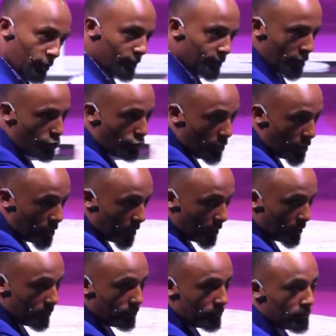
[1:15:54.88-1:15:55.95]
the situation.
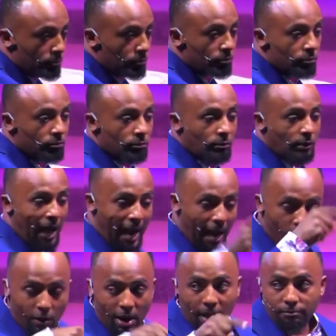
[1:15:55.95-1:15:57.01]
I
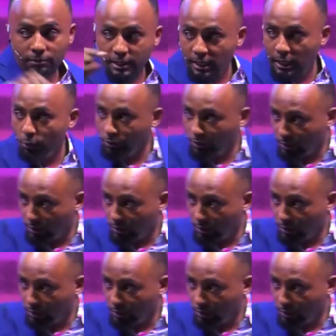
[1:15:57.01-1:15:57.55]
know I'm dealing